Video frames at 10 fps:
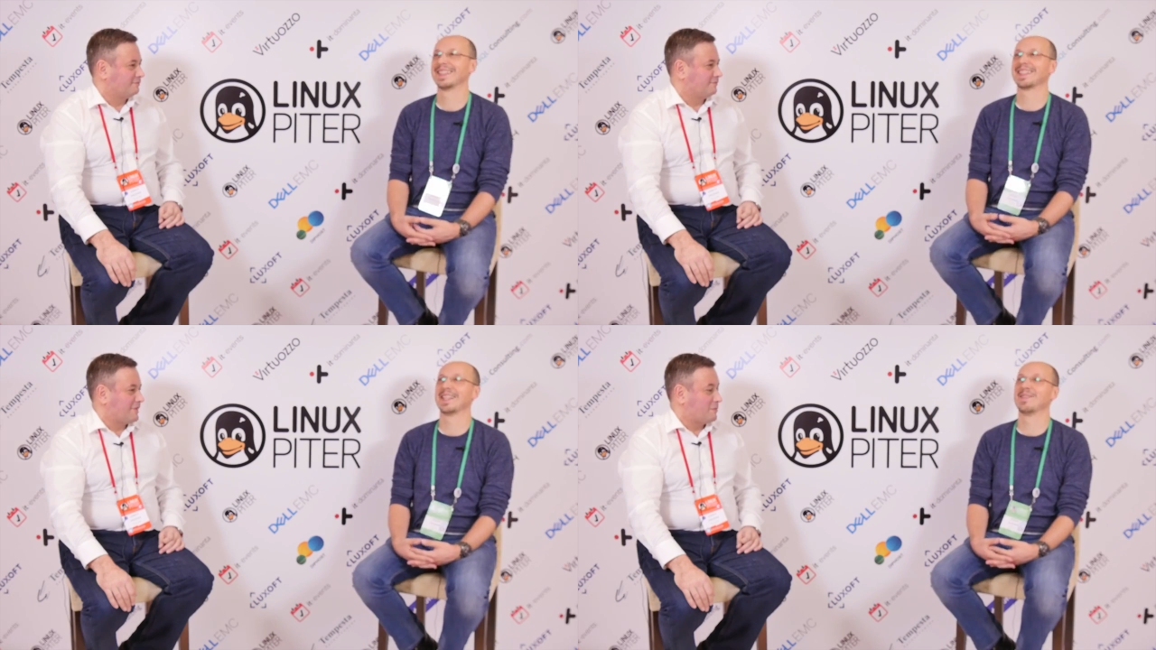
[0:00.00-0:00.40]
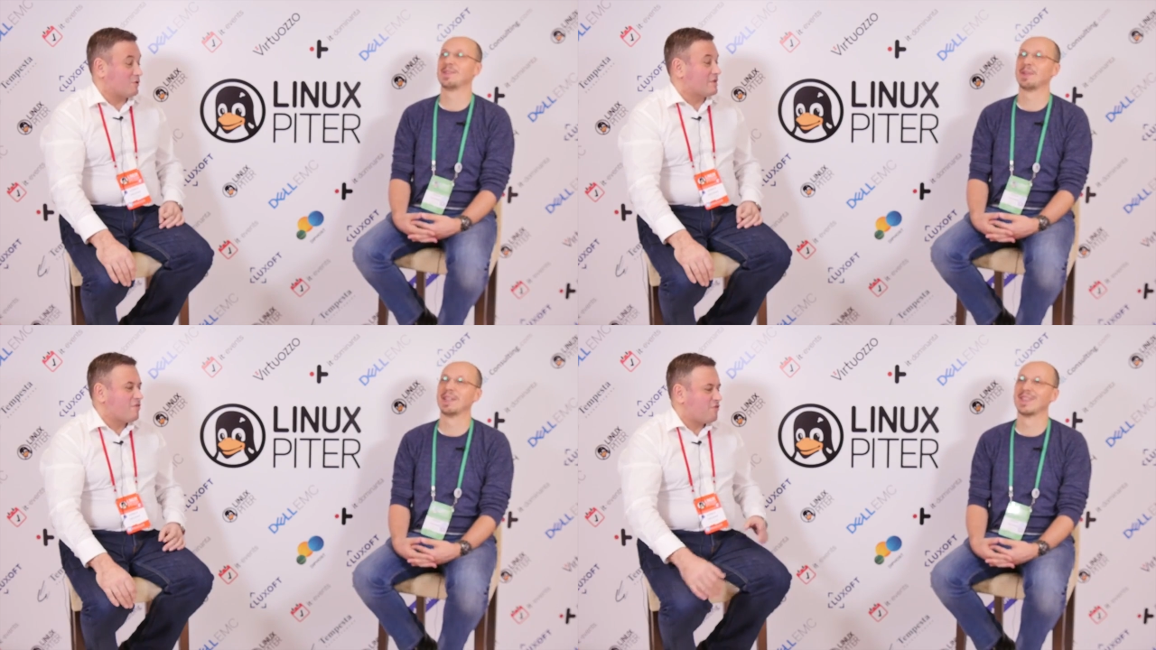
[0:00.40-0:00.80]
Speaker 1: that's kind of
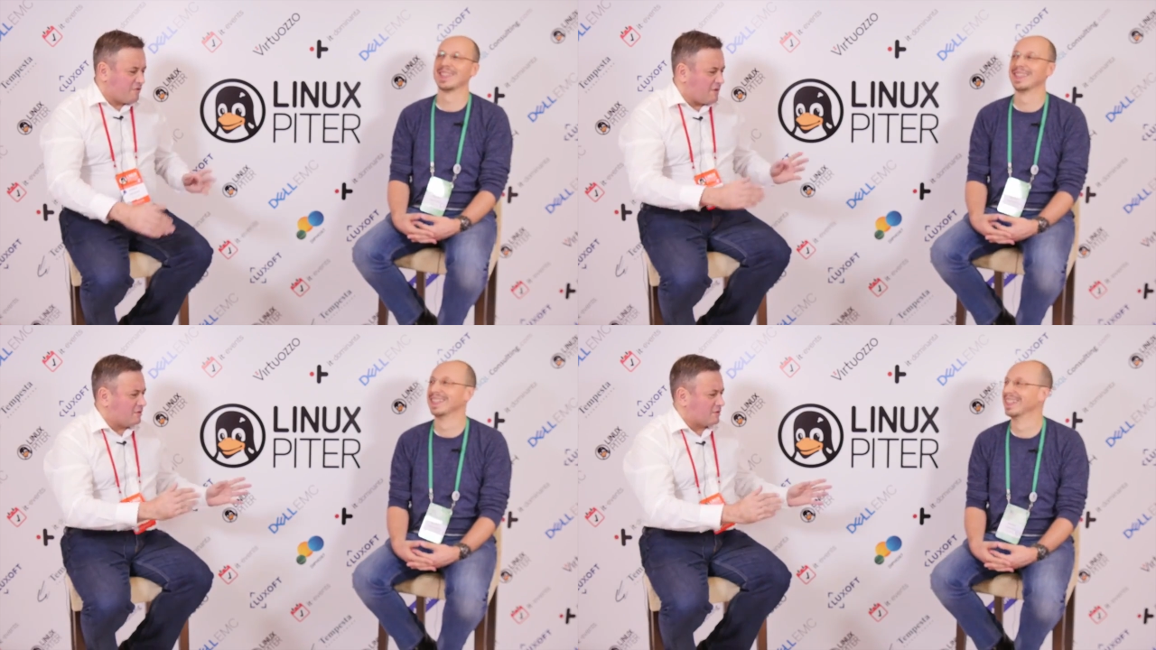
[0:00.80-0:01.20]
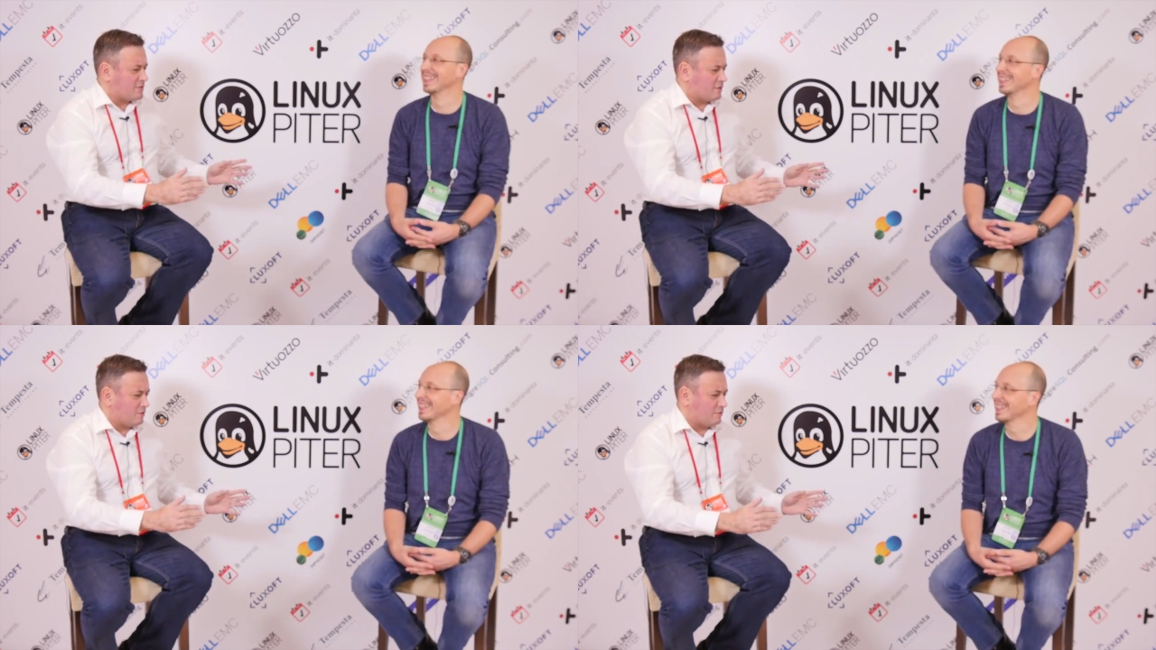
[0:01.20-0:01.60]
because three
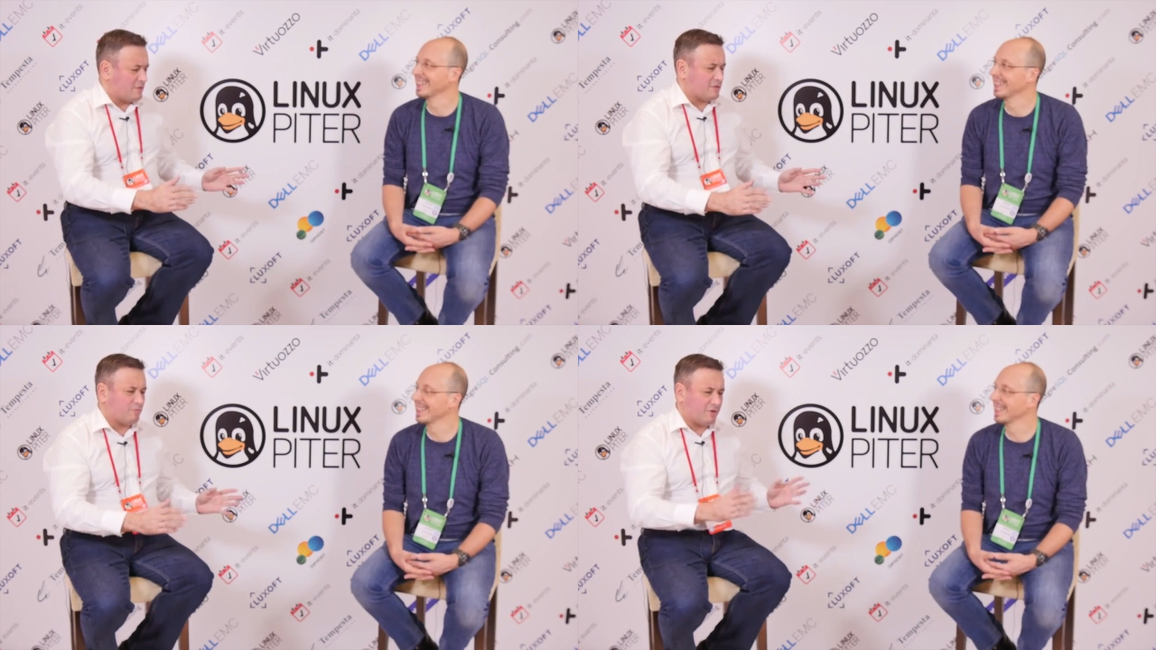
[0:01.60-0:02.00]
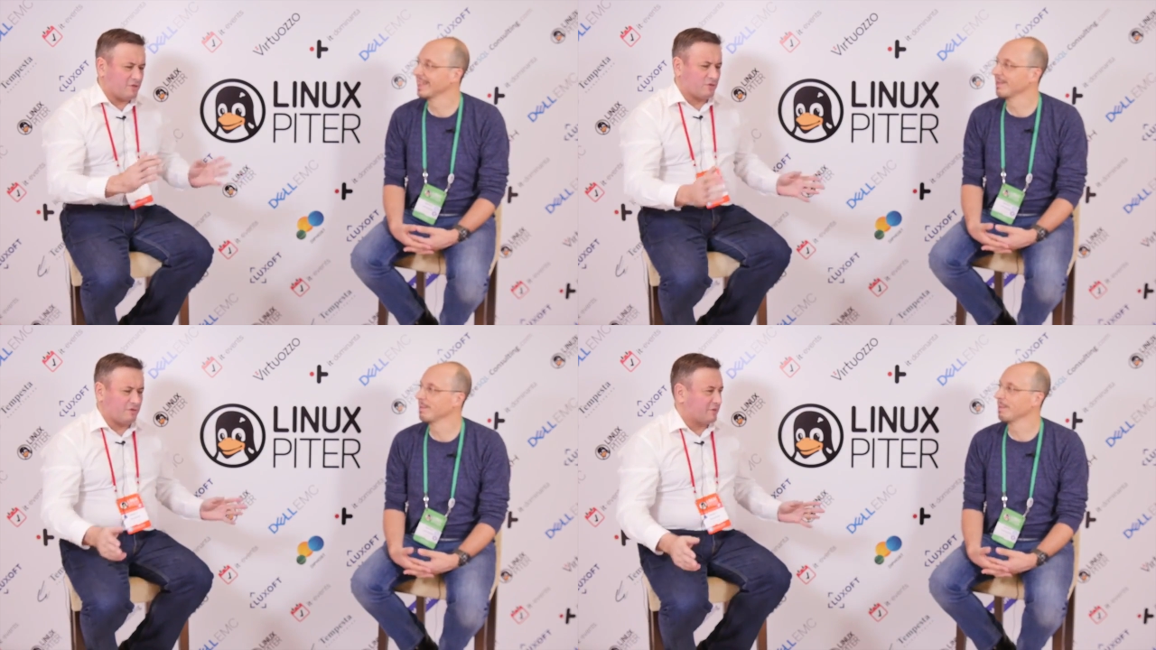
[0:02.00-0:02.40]
years ago. It's a
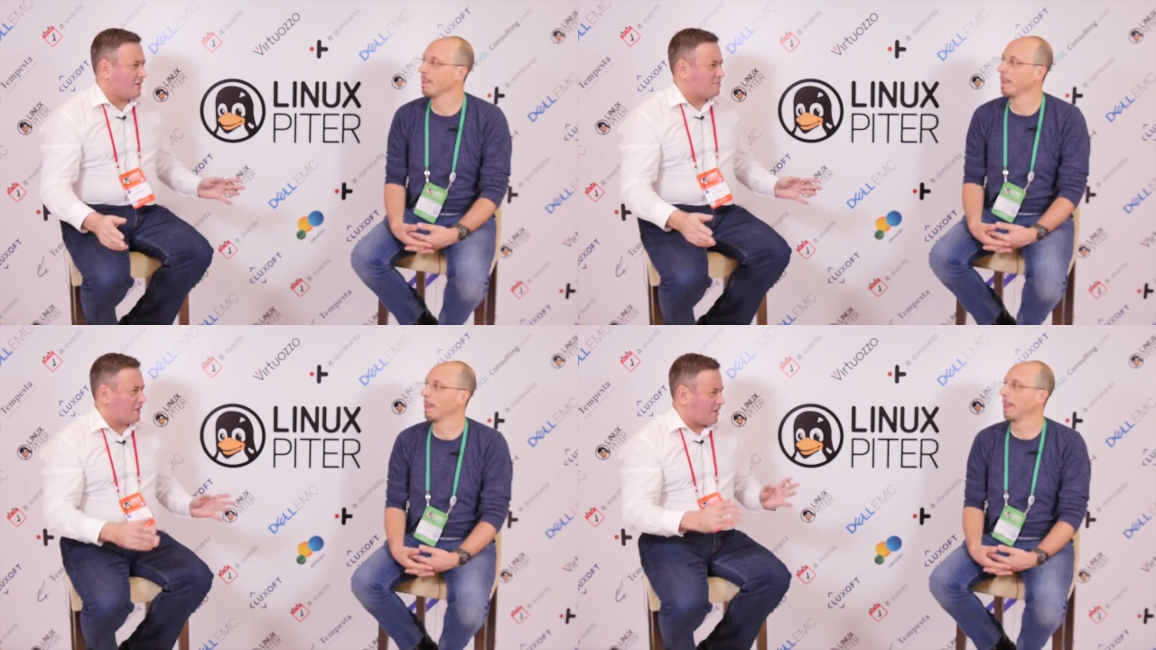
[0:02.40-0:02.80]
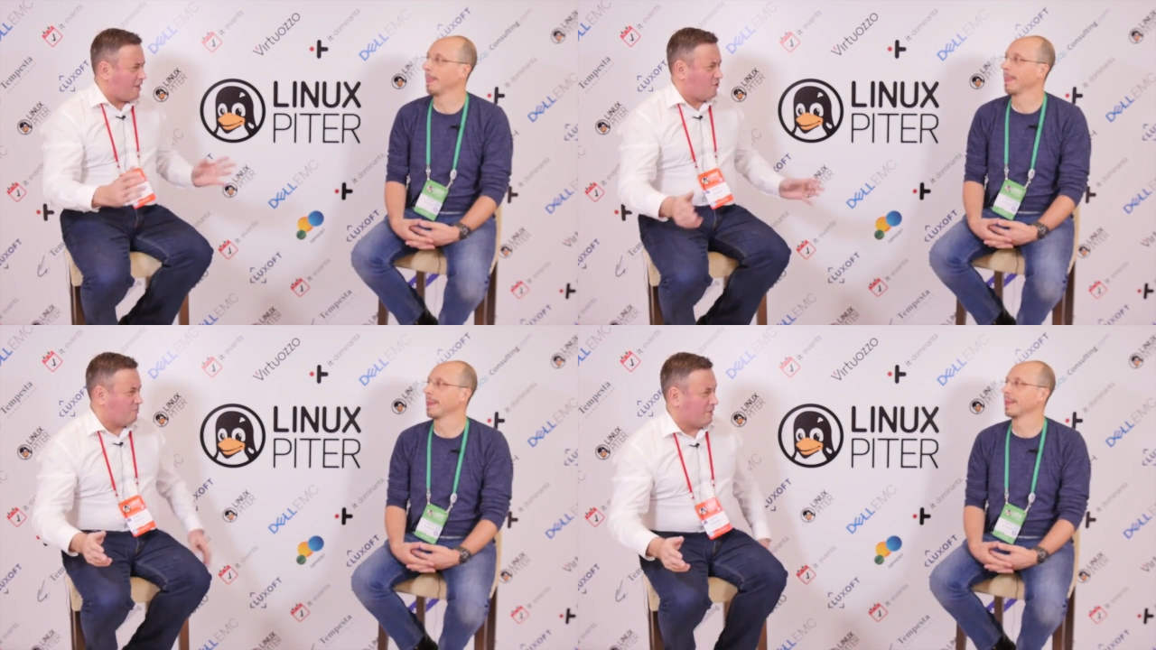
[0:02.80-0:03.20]
prehistoric time. The
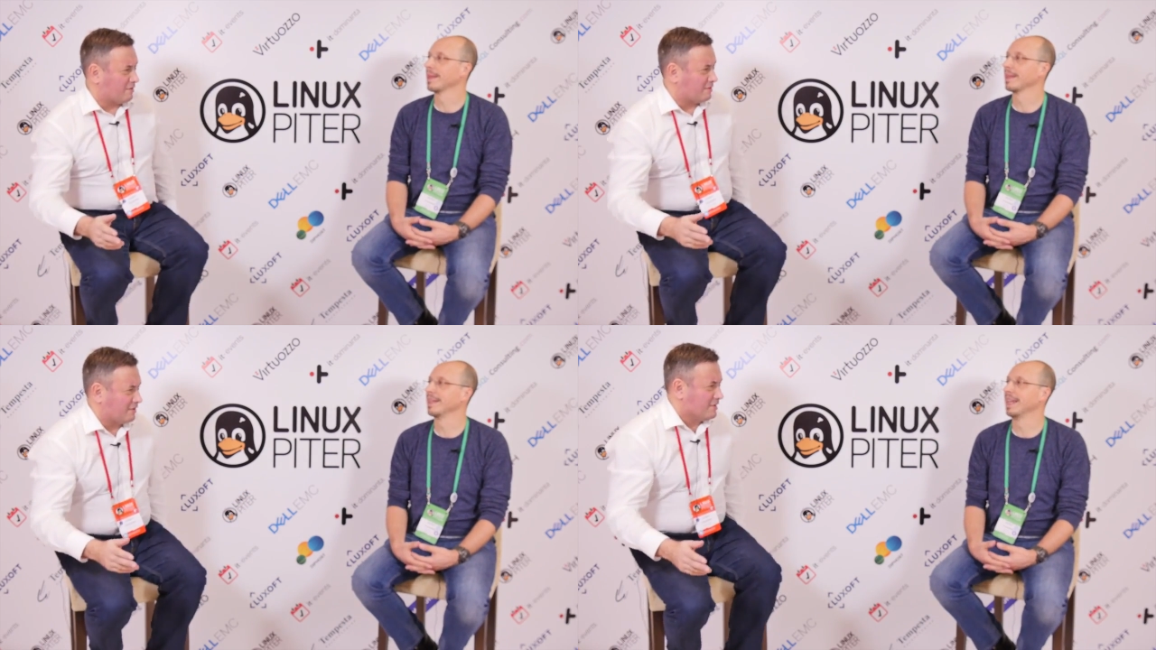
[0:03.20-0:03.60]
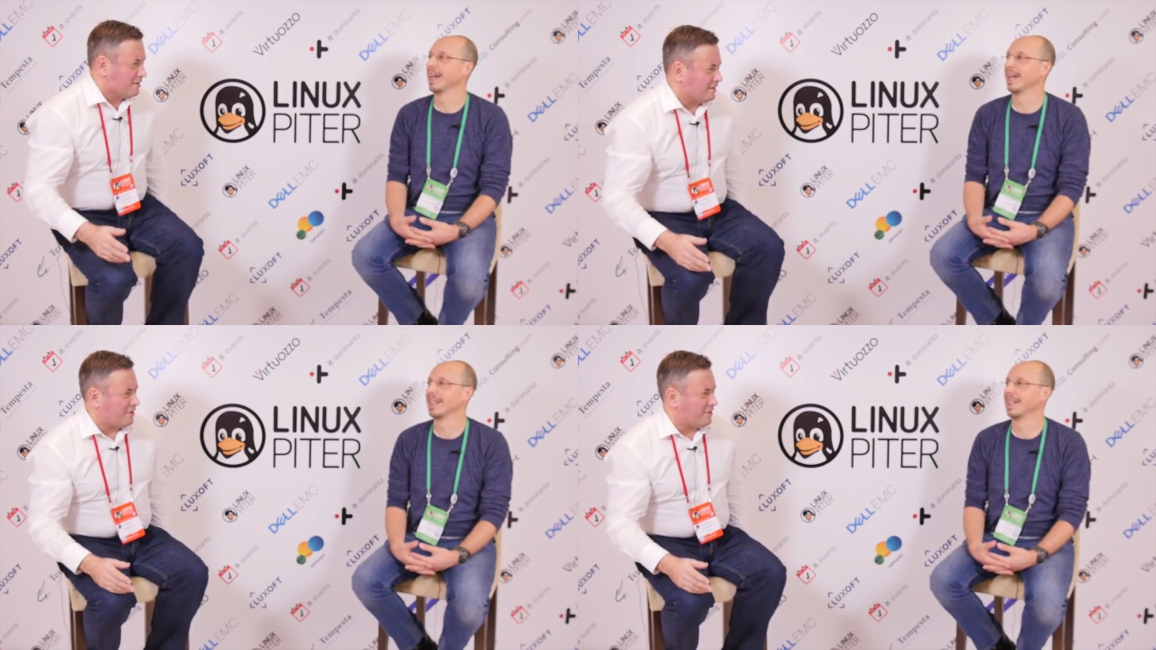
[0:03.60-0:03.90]
caveman, the yeah.